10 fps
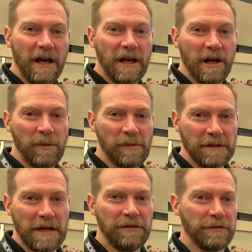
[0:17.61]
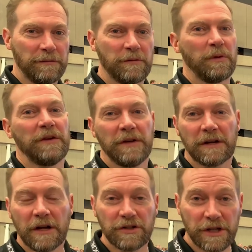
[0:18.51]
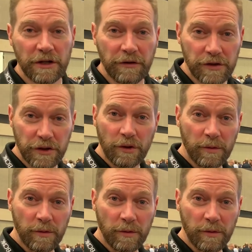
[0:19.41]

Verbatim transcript: Um, lots of great technology here at the show.